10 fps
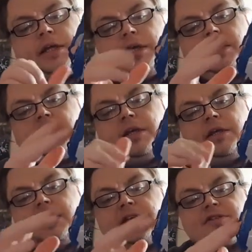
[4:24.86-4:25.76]
that,
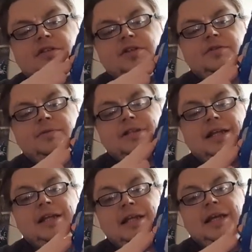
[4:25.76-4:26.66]
you can still use them as
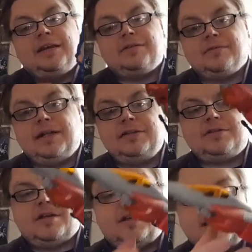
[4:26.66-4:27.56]
landing gear as well.
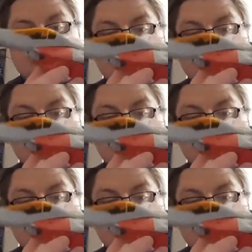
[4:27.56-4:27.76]
So